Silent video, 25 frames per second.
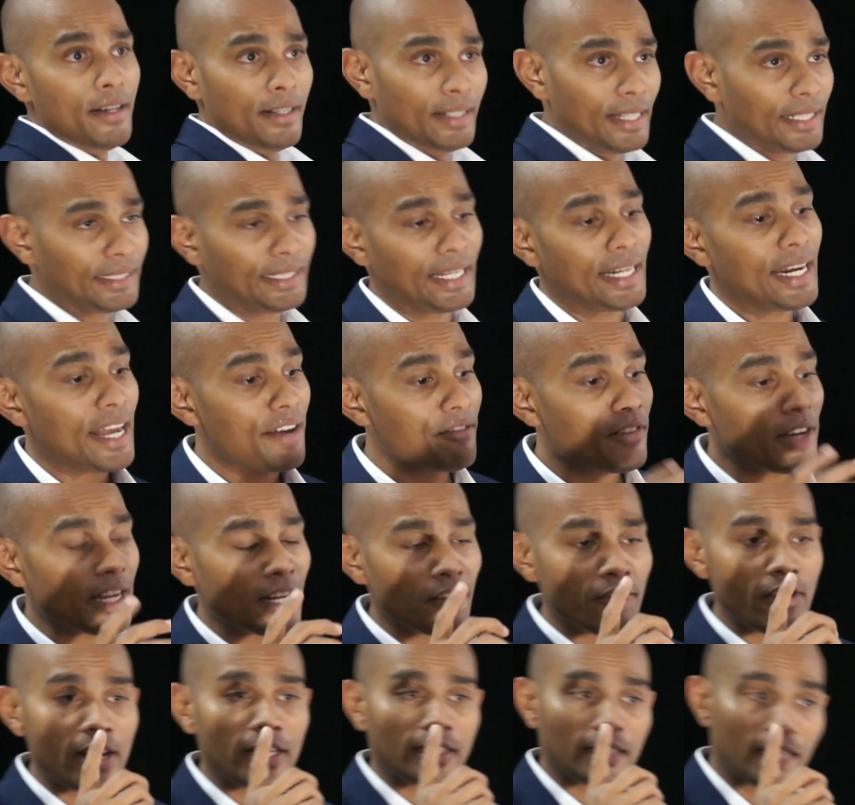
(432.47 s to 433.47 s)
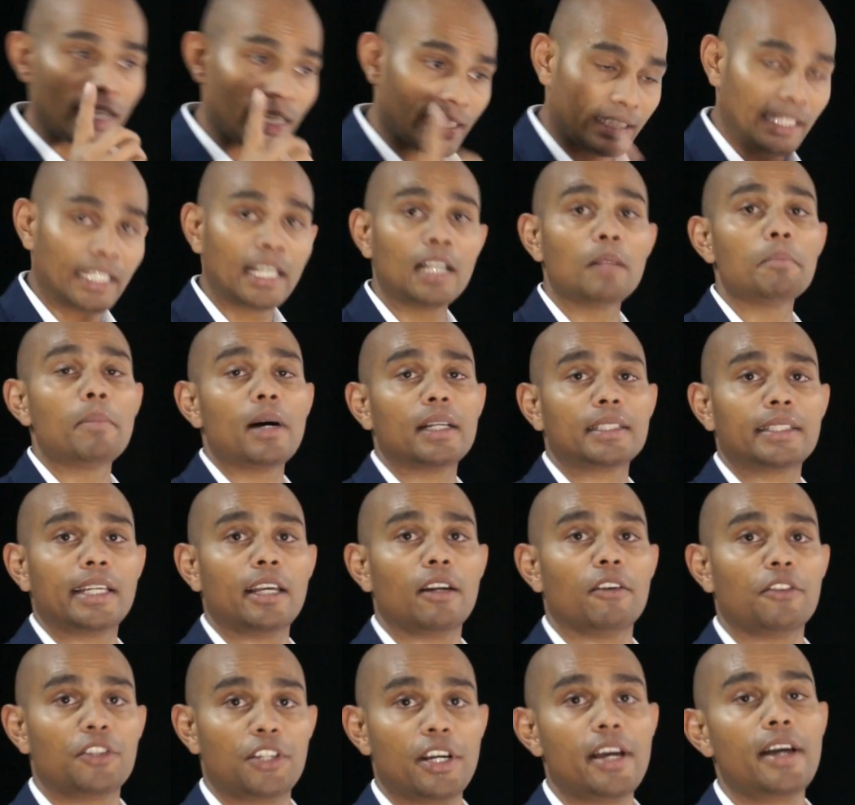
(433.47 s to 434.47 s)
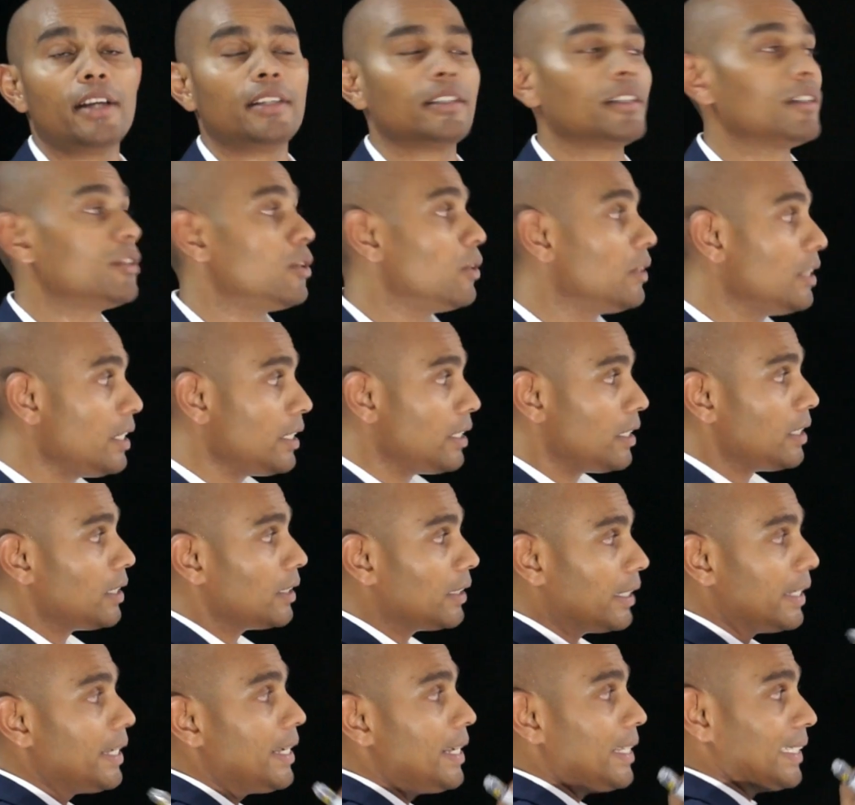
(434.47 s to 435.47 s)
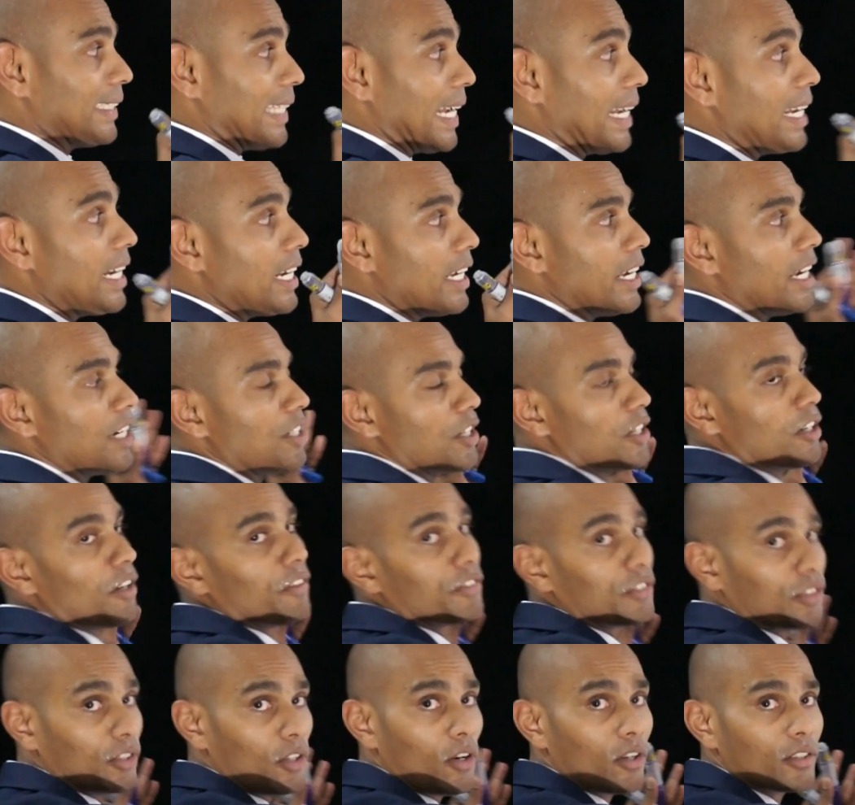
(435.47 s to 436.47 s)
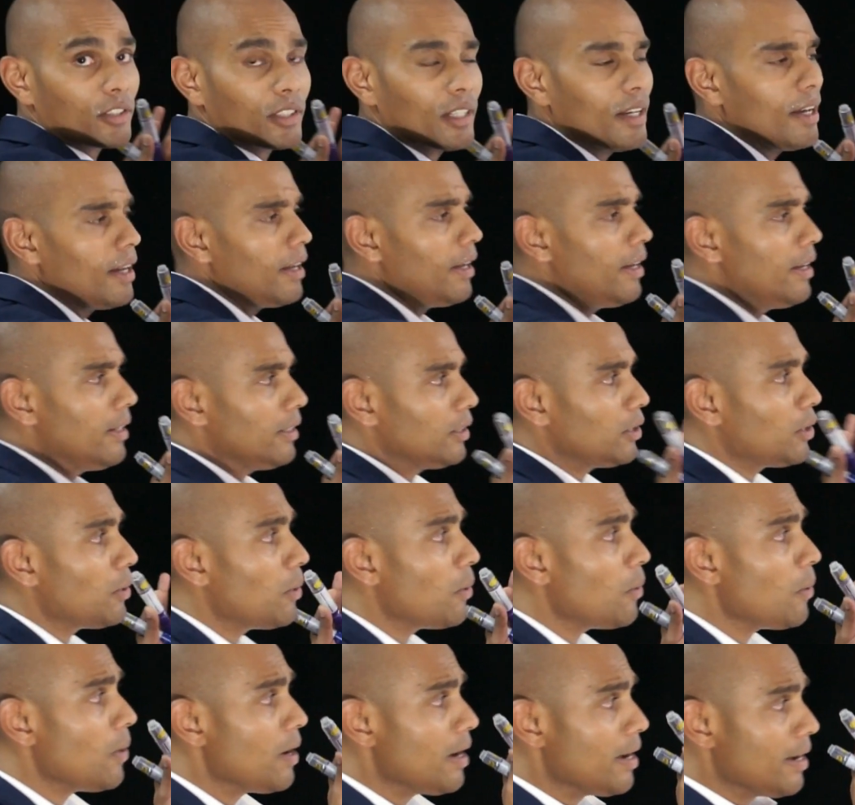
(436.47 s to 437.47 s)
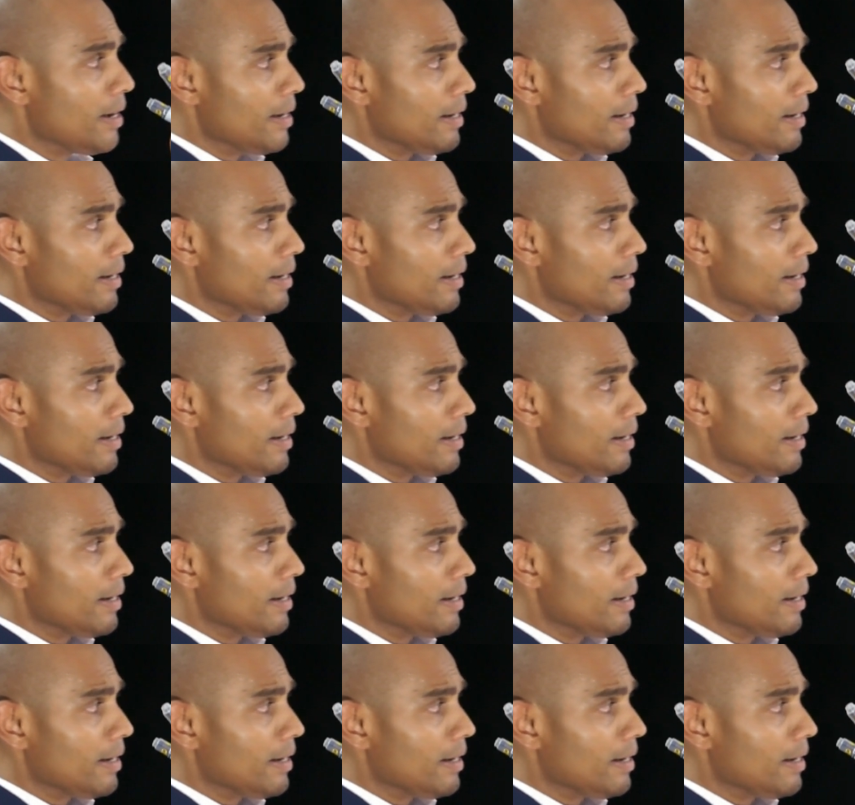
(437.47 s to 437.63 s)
They say never invest in a single basket of shares. So this is the segregation of stocks. So